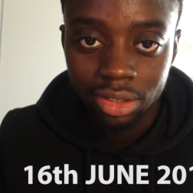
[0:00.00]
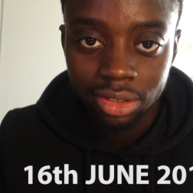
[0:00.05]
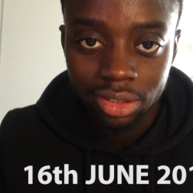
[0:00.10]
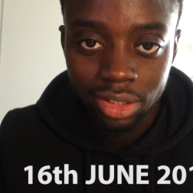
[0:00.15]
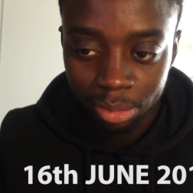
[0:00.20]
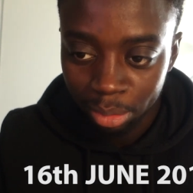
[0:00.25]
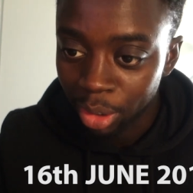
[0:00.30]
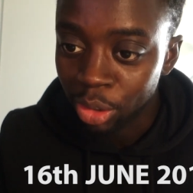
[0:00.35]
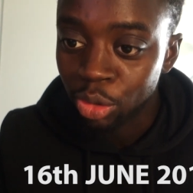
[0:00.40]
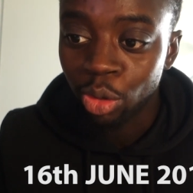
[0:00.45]

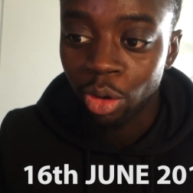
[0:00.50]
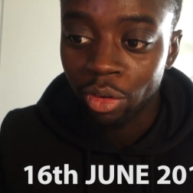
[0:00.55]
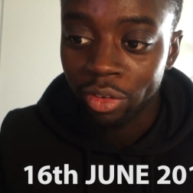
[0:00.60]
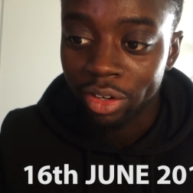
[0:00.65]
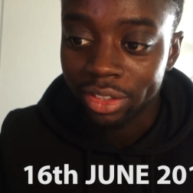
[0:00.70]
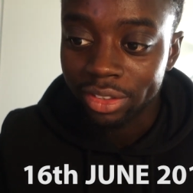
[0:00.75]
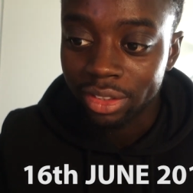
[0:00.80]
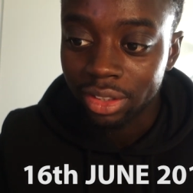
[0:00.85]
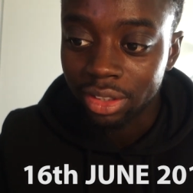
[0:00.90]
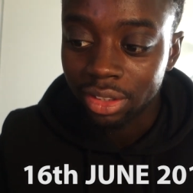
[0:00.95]
did my
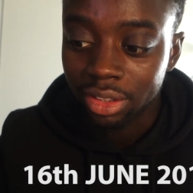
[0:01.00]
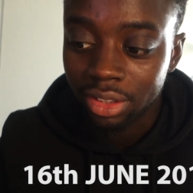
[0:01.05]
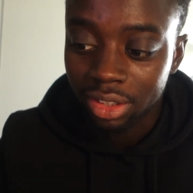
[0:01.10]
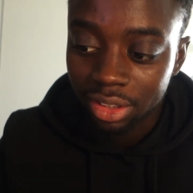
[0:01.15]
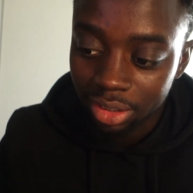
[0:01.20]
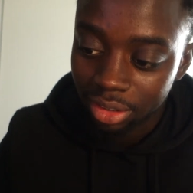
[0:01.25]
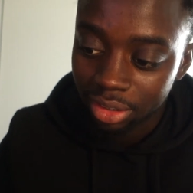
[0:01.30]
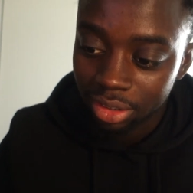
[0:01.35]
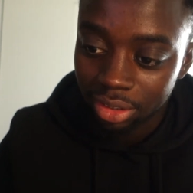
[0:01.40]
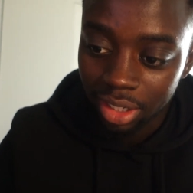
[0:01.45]
drawing,
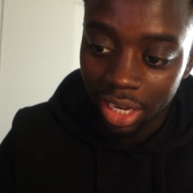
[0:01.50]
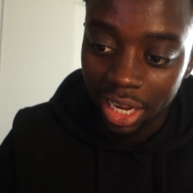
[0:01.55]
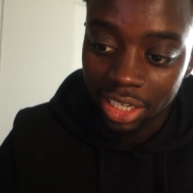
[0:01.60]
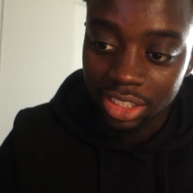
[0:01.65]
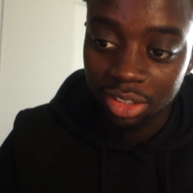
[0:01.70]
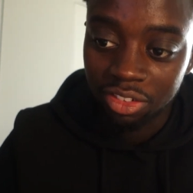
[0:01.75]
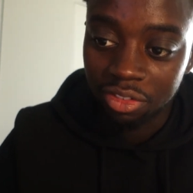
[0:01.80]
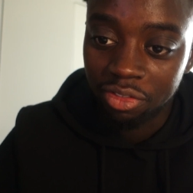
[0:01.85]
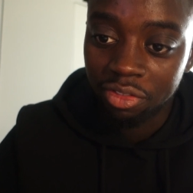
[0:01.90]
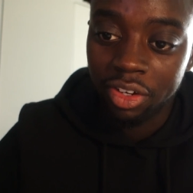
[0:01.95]

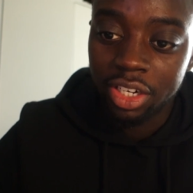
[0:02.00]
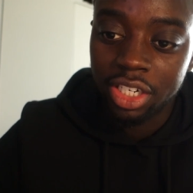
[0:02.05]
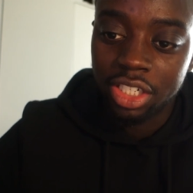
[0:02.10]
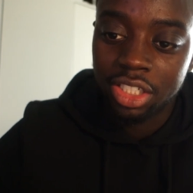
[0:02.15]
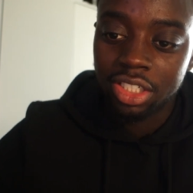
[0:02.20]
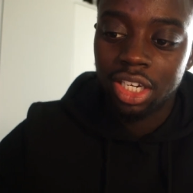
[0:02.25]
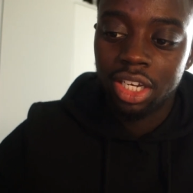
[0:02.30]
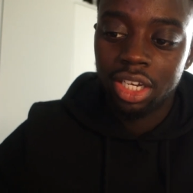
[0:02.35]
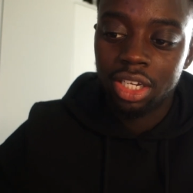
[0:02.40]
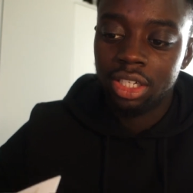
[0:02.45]
actually
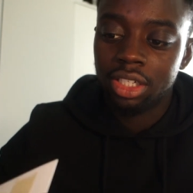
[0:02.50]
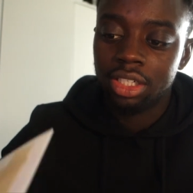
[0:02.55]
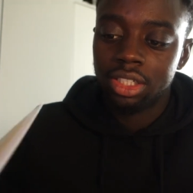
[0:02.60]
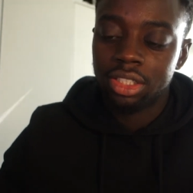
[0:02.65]
finished it.